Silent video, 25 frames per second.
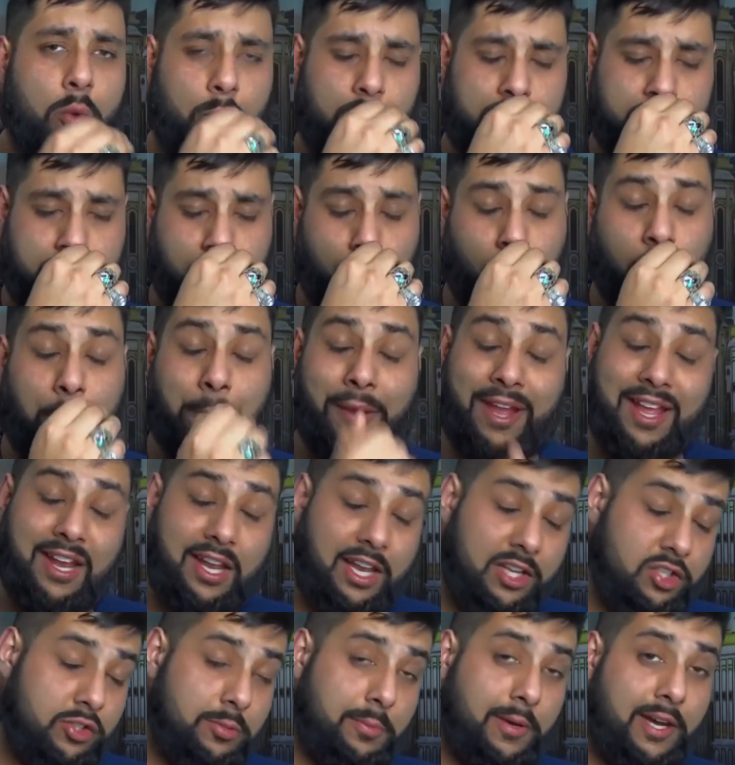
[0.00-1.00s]
was told by
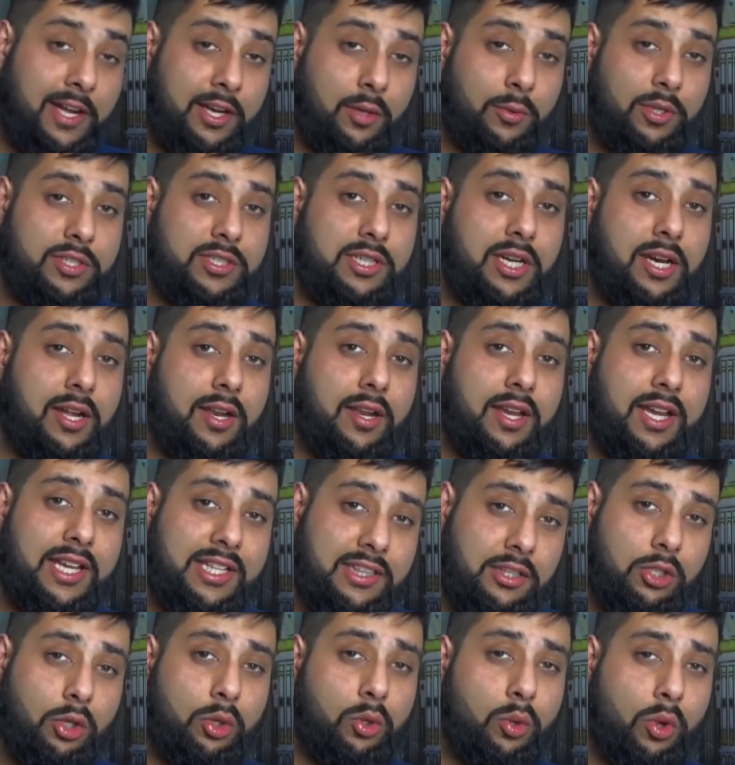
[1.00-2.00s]
Allah subhanahu wa ta'ala
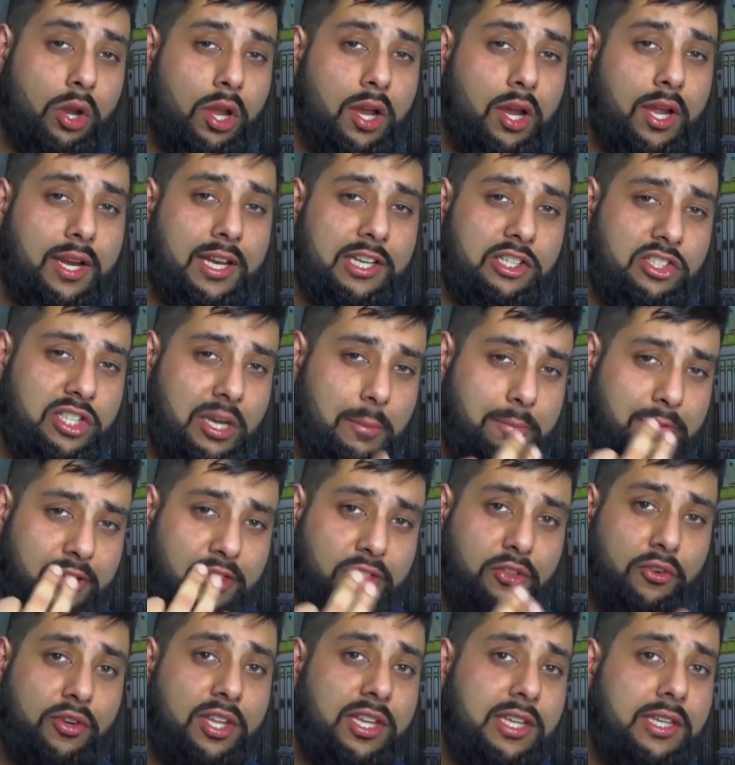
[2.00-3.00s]
in the Quran in chapter
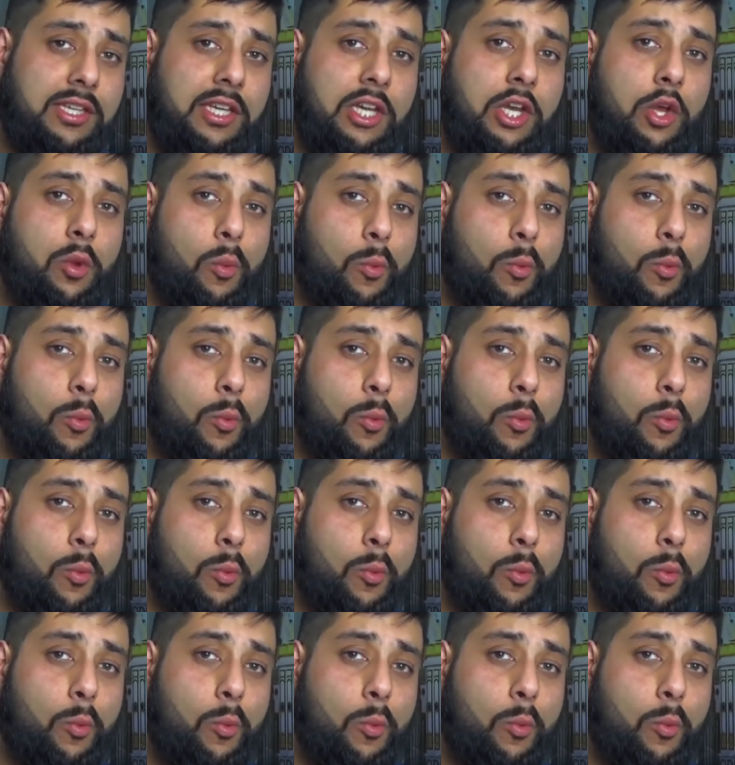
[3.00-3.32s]
3,